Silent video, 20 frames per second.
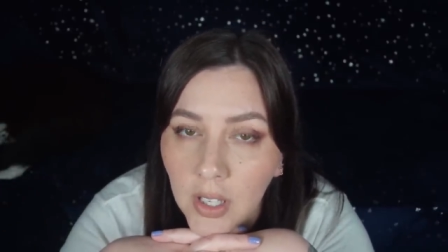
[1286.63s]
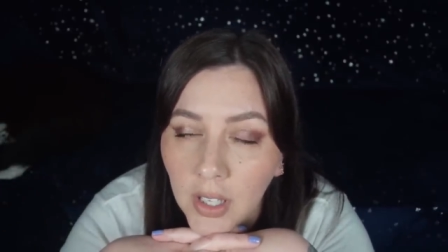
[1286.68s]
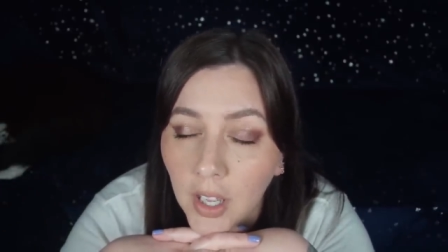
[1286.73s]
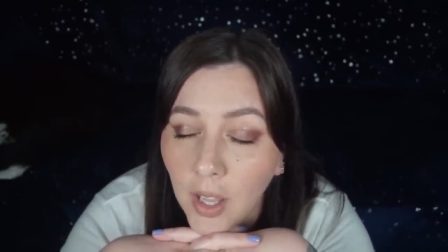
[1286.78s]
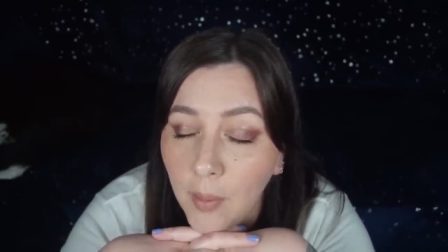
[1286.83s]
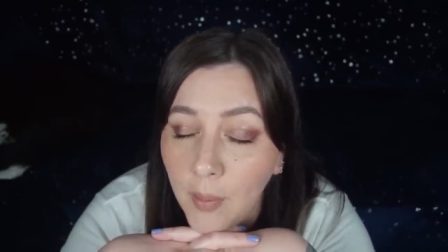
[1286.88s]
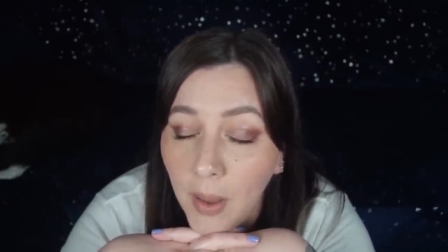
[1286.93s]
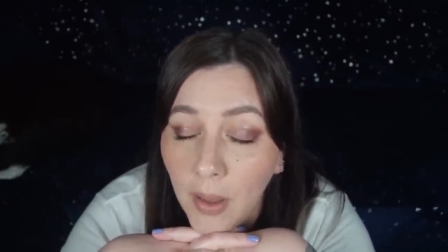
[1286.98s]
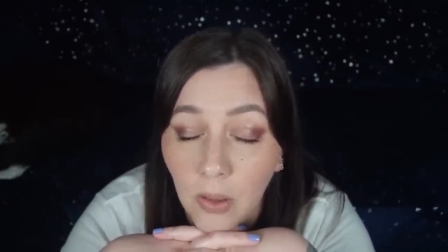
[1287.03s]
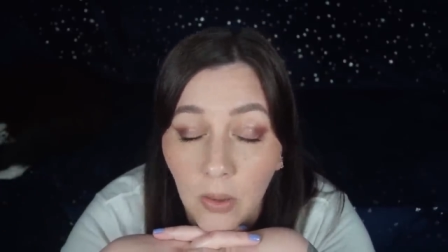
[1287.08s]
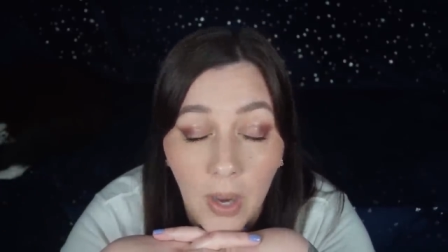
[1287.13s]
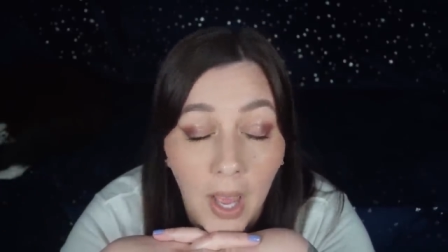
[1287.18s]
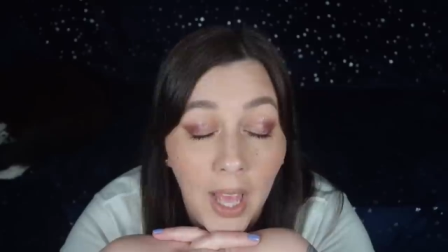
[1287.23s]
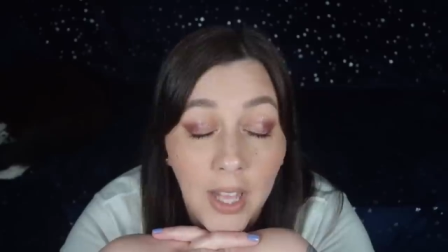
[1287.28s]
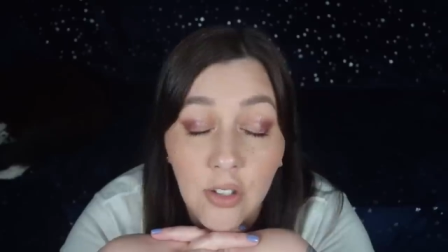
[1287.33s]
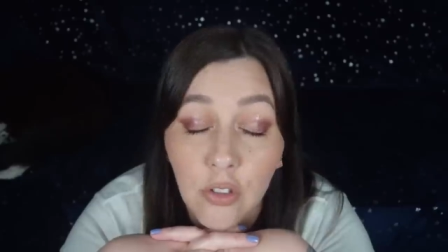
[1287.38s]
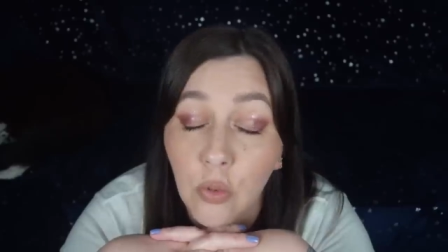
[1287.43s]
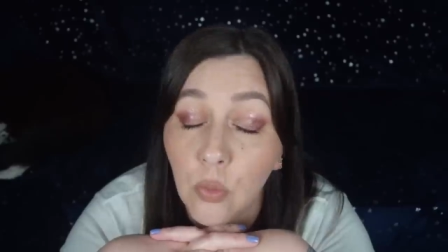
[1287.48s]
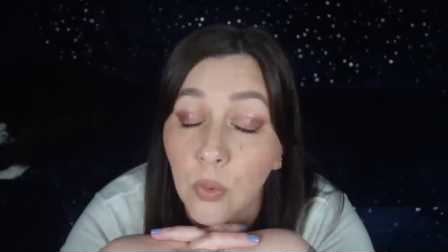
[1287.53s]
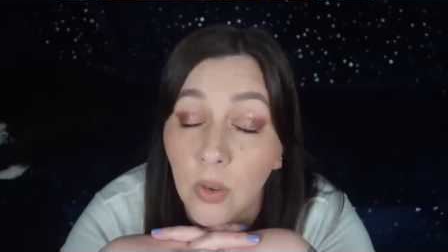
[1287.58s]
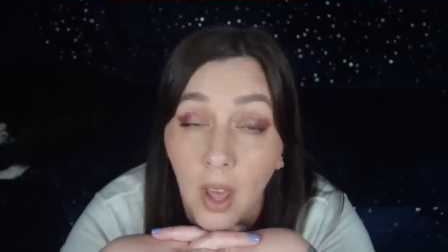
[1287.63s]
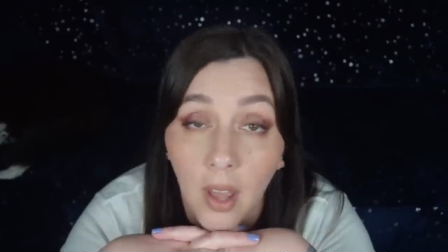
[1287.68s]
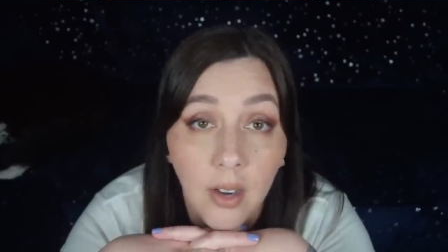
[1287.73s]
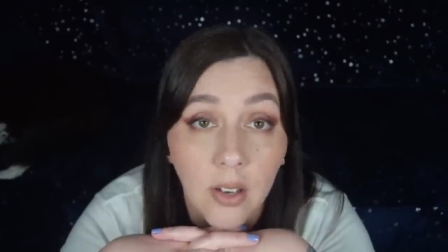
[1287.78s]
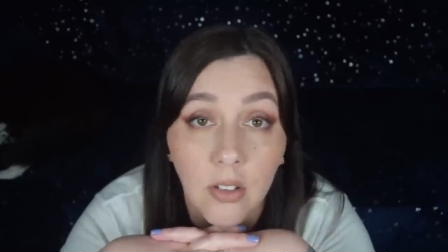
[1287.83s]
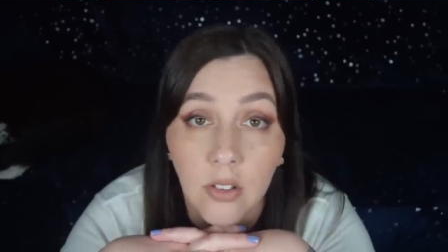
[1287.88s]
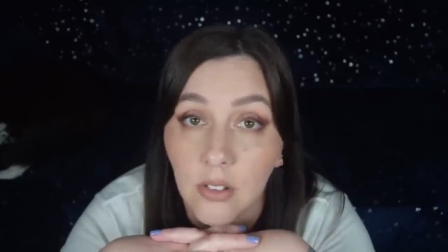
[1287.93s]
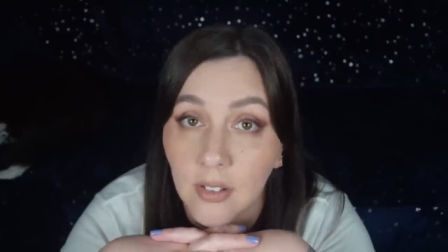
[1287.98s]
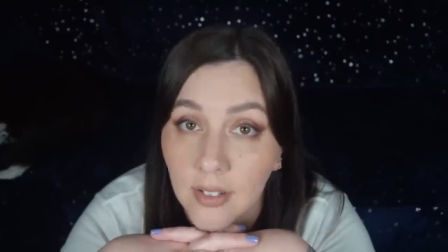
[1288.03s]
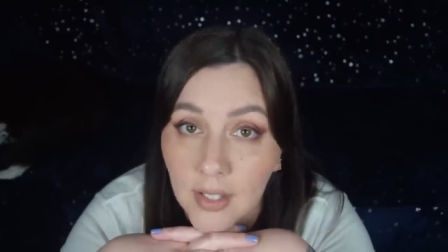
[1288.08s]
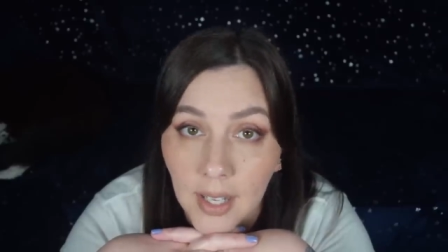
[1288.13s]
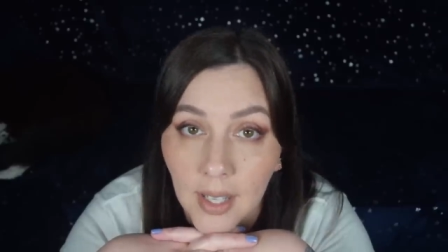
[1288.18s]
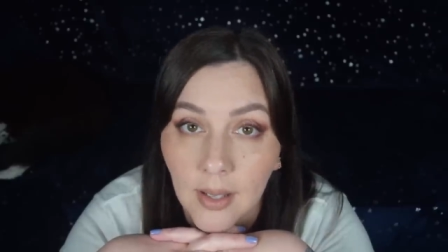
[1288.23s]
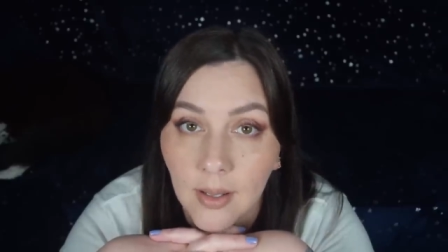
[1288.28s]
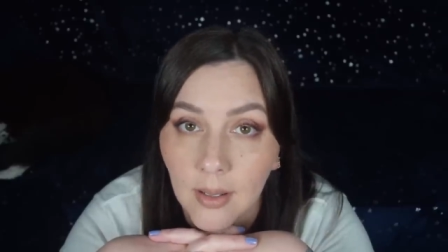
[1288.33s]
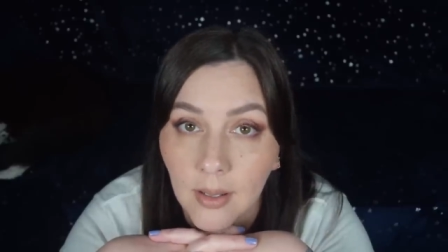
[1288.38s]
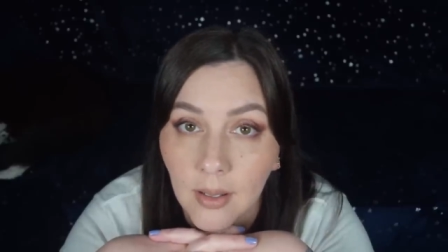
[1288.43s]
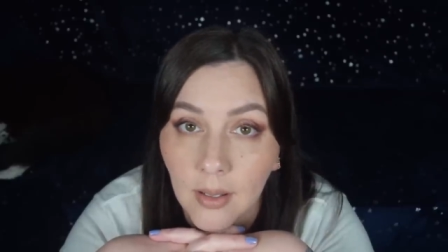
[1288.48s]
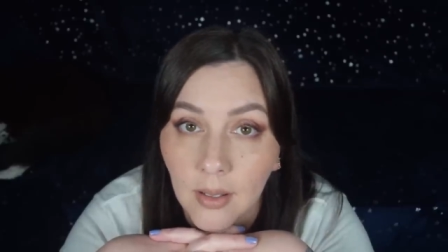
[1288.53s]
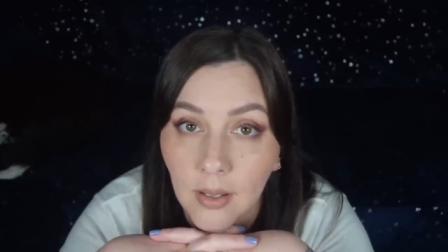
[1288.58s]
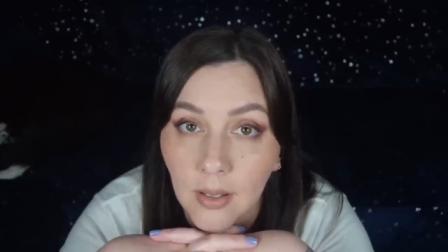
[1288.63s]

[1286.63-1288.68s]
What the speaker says: and come out? I do not understand.